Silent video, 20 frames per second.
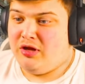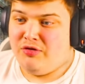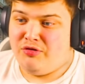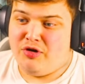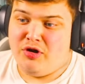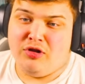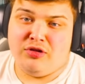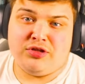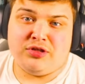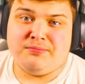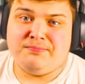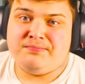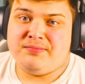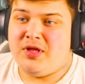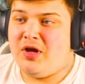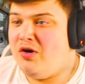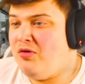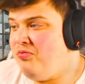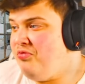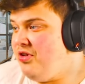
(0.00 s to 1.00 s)
roll them.
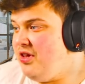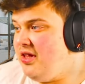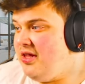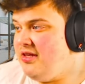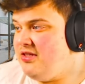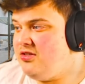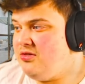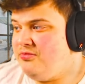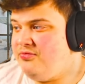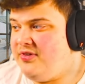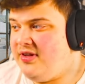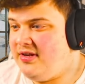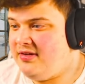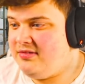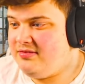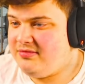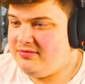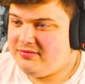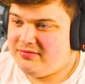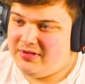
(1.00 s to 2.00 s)
Hopefully something
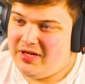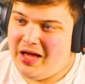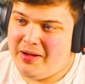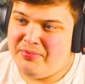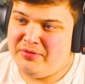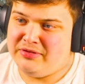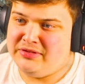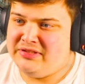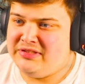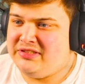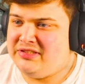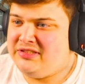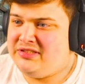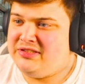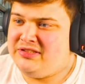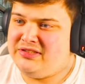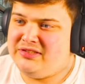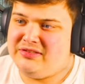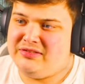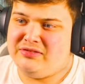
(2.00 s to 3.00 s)
happens.
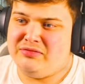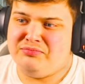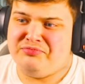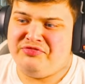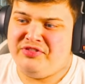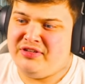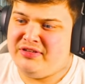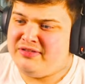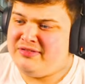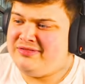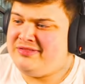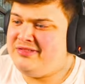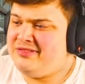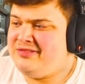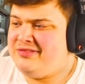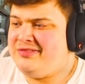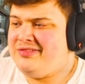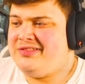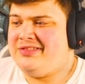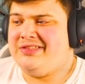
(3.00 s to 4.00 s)
Something...
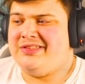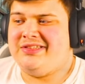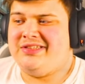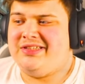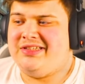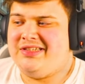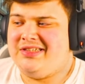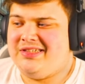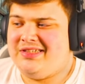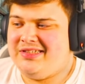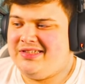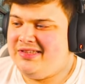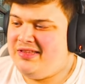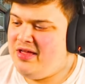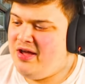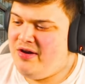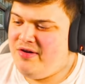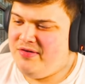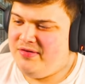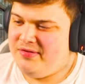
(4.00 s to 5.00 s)

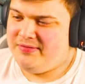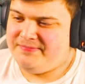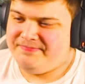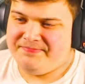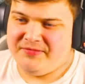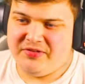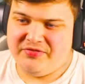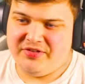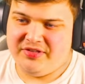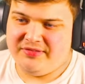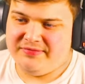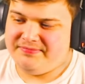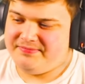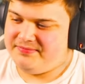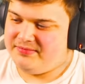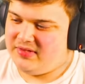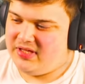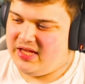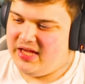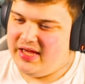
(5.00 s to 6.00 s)
No? Nothing?
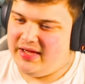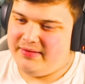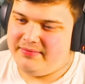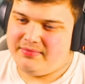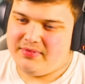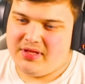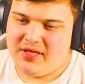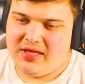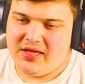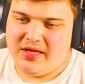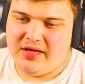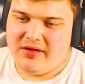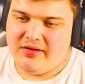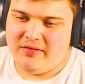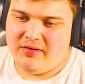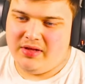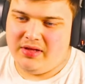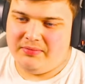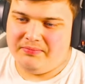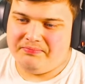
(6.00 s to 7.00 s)
Okay.
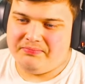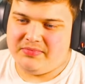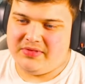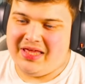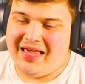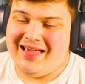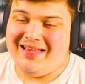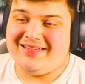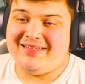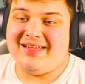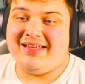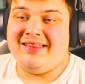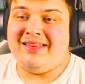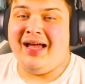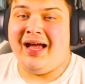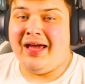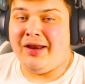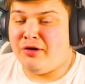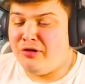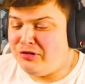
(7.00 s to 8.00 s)
Well, case
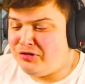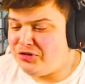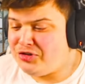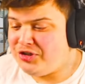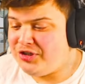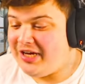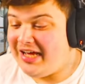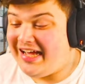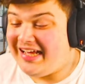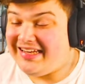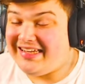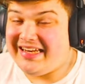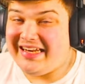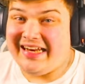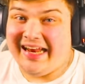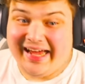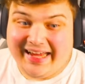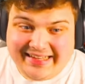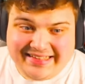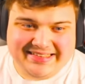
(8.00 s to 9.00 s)

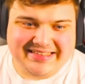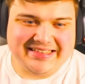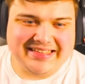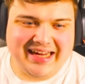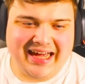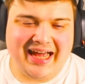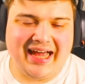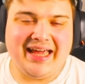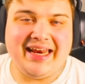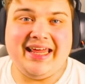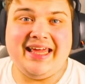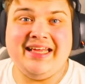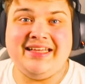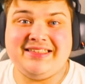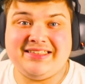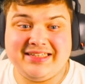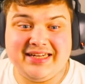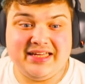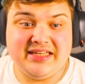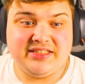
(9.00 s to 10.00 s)
999 in
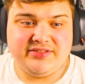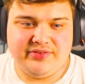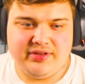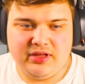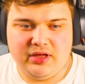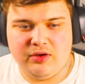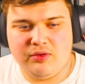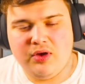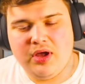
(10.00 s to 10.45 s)
today's video.